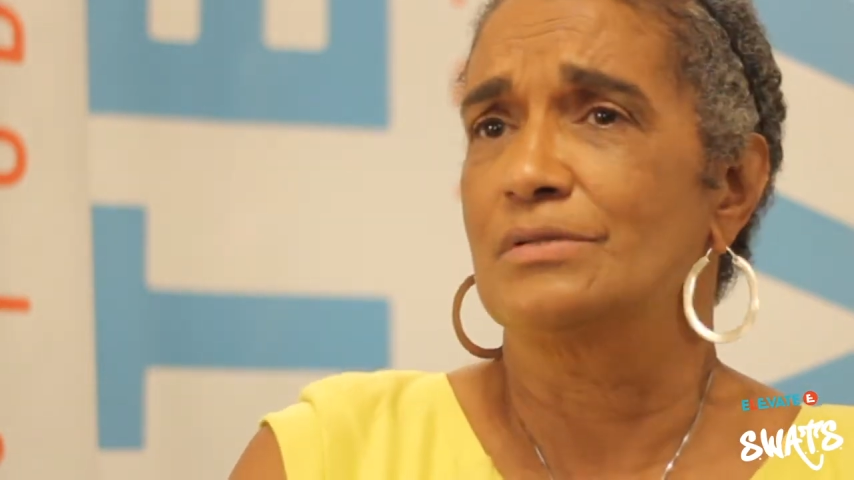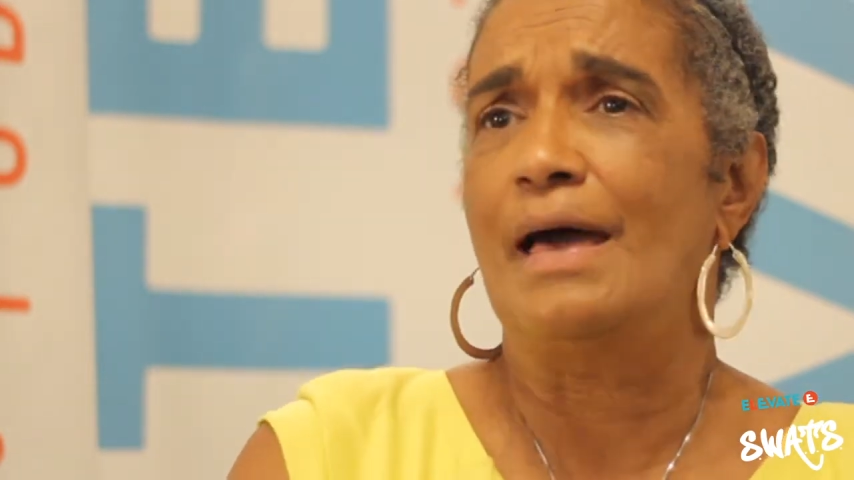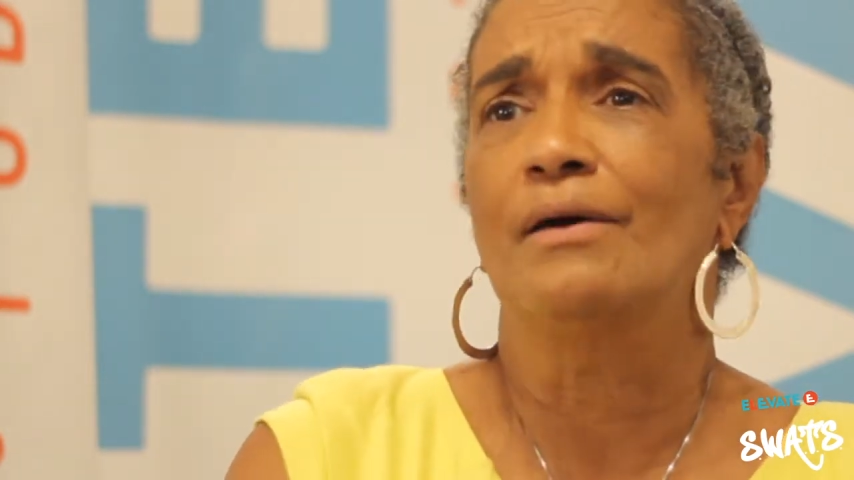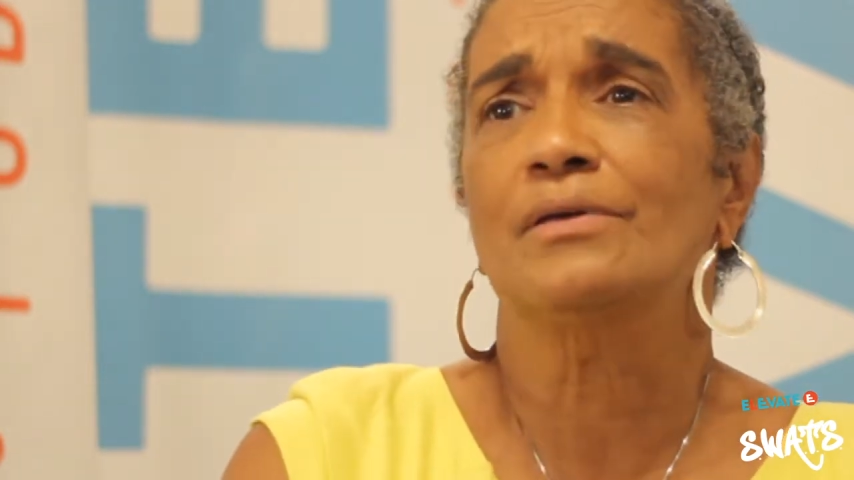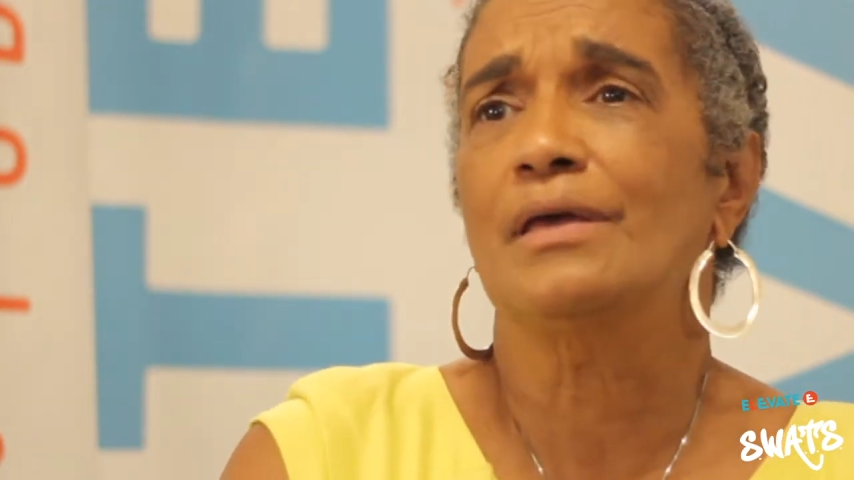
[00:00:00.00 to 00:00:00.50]

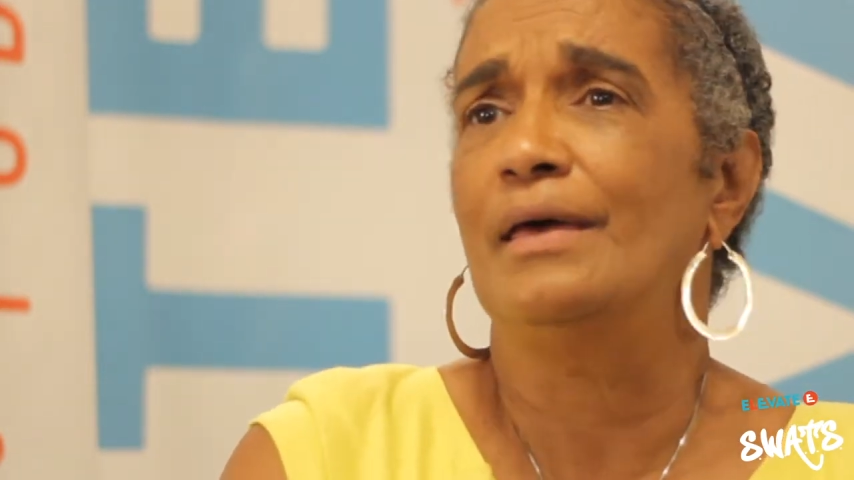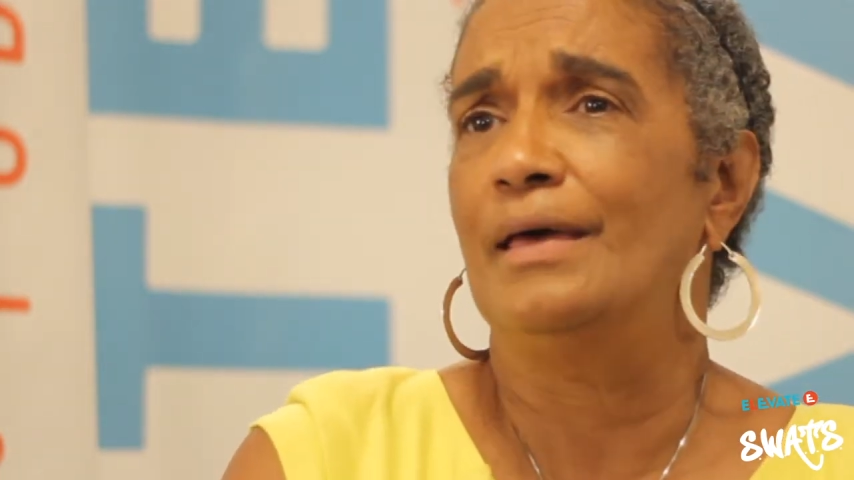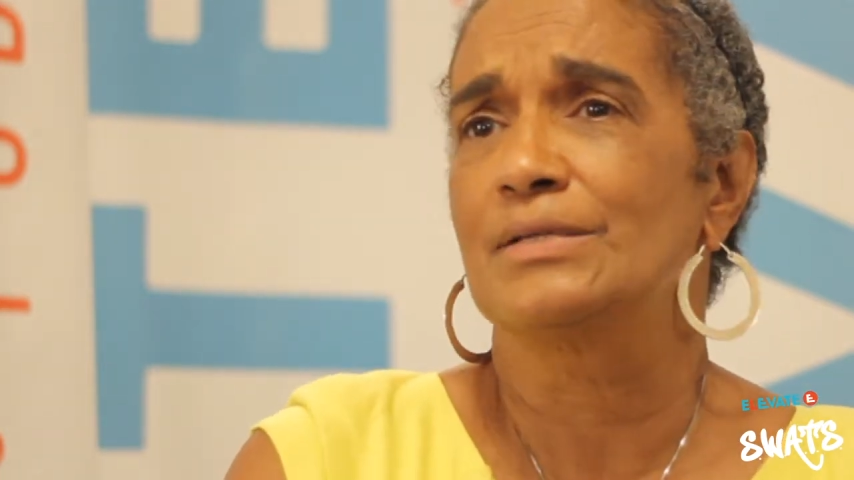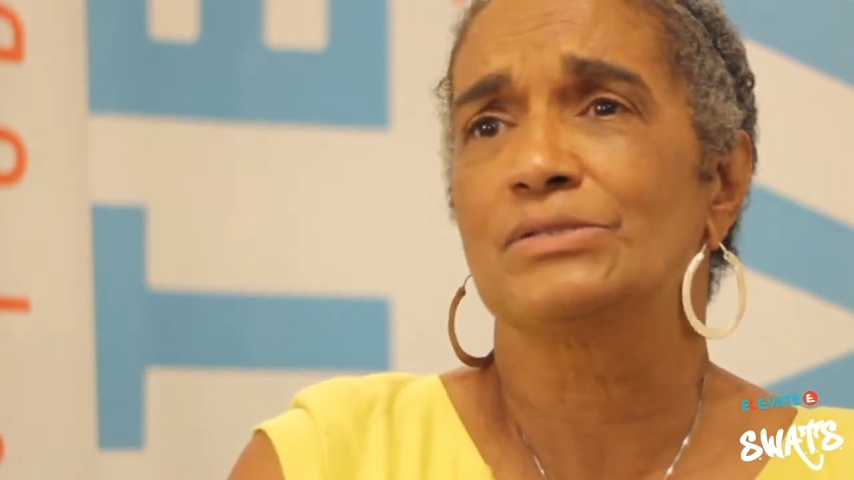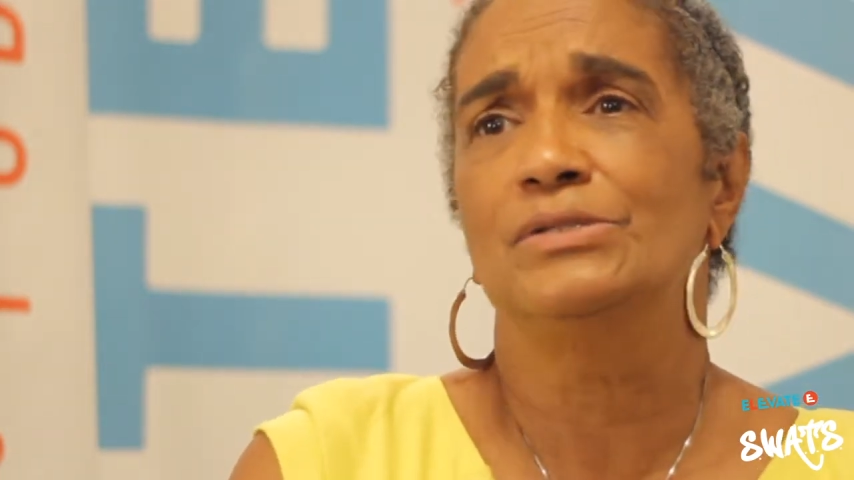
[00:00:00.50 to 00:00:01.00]

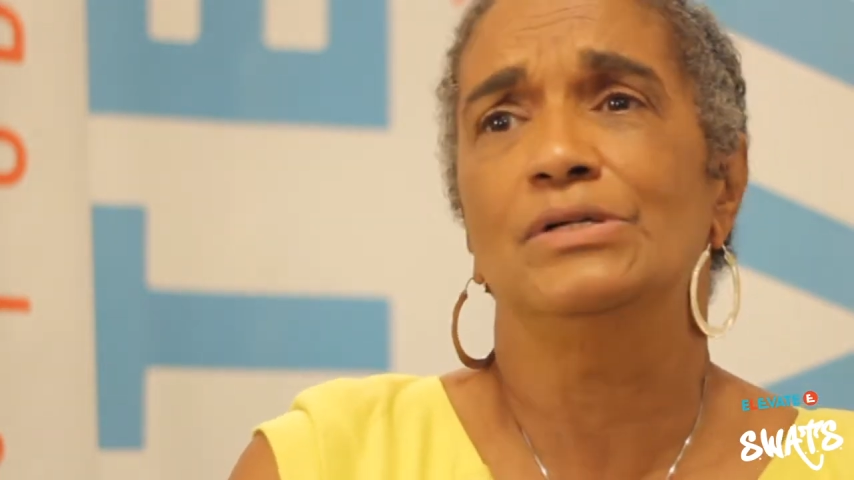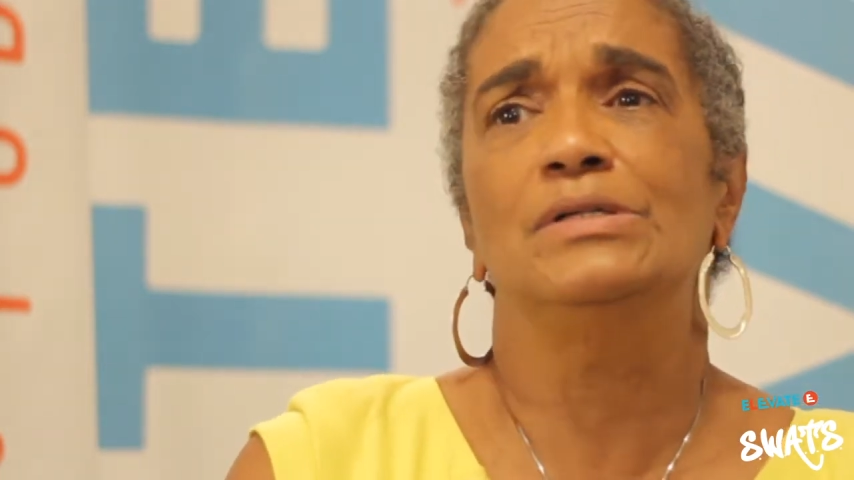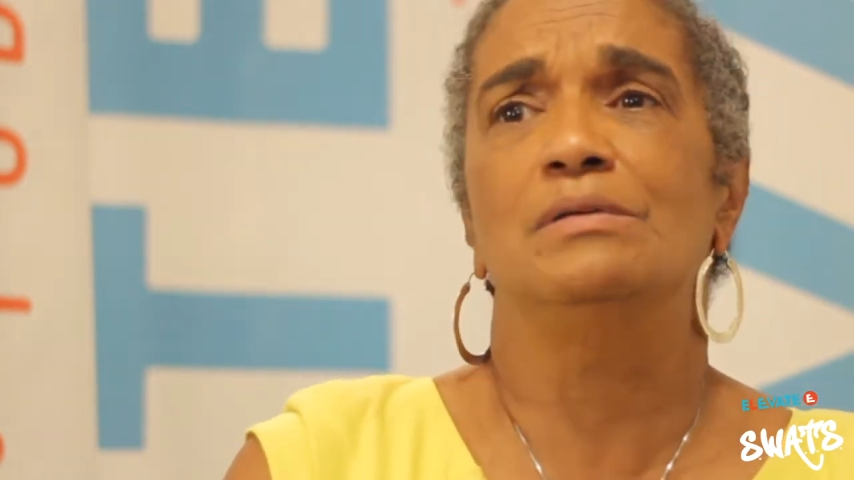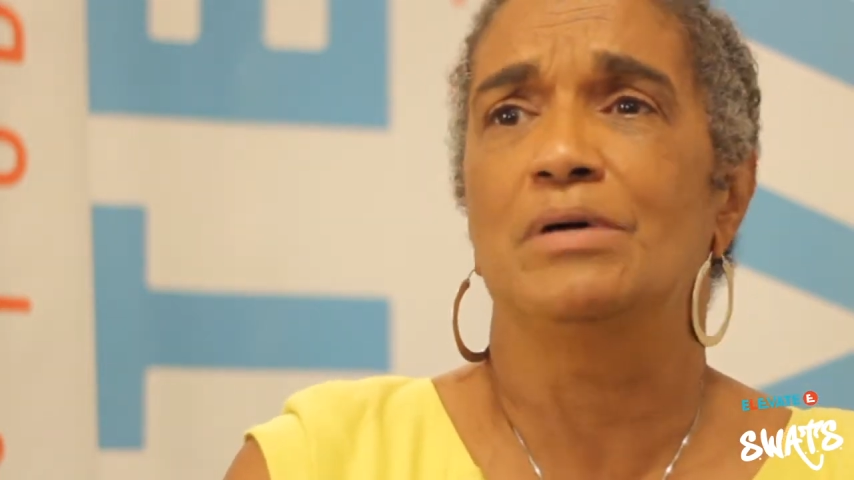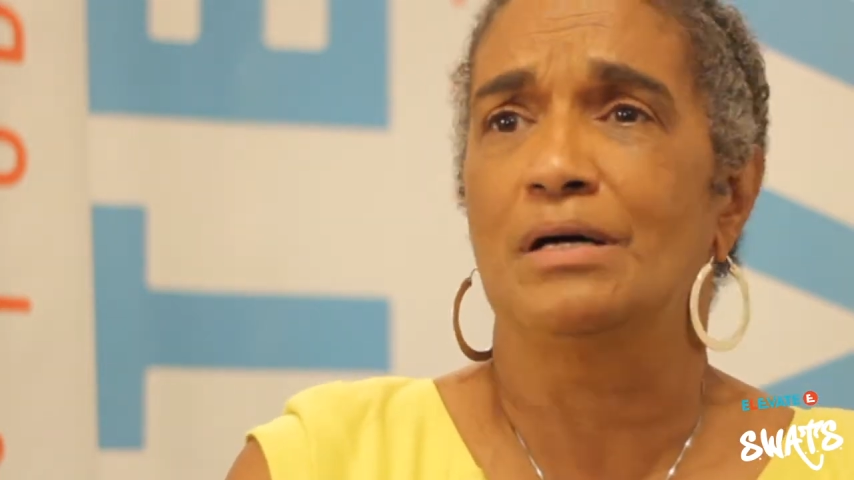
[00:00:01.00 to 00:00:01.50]
Outkast, Goody
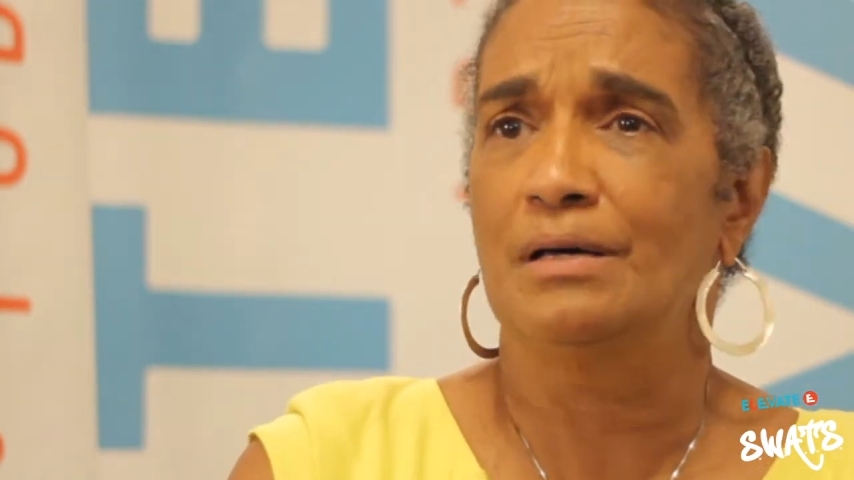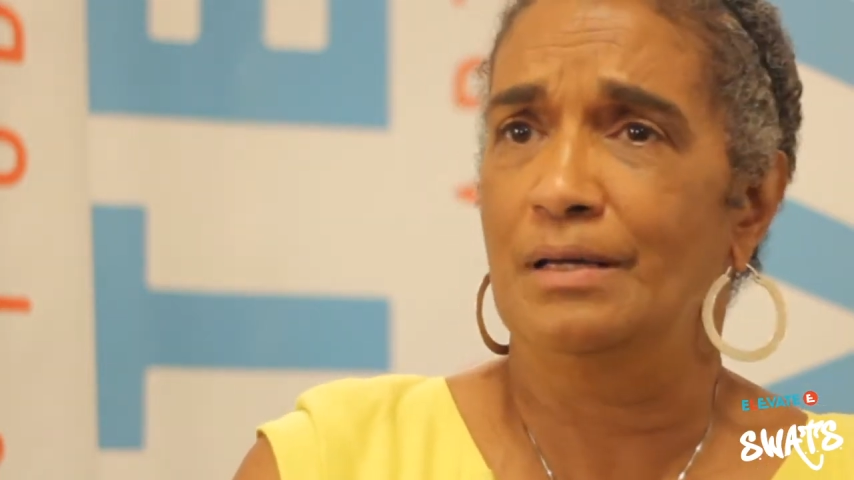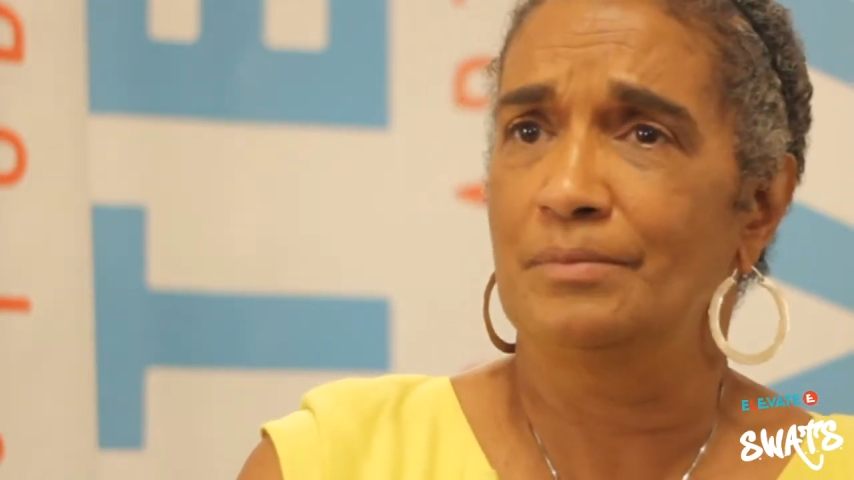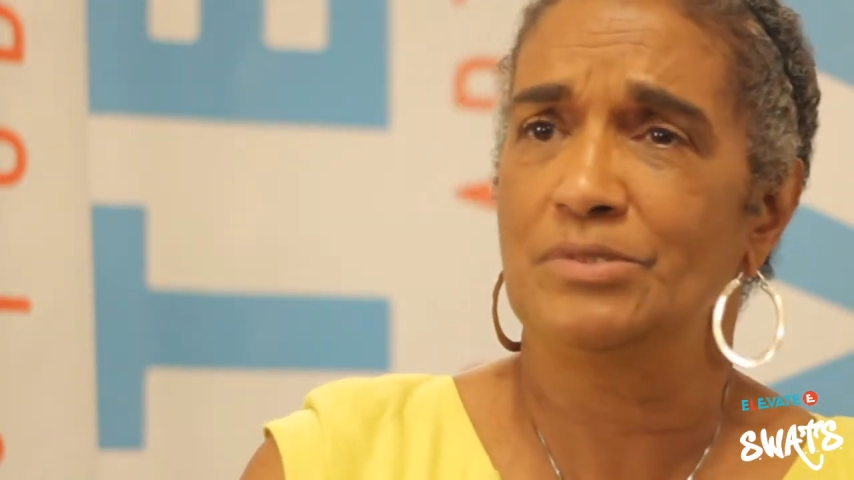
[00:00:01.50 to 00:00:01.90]
Mob,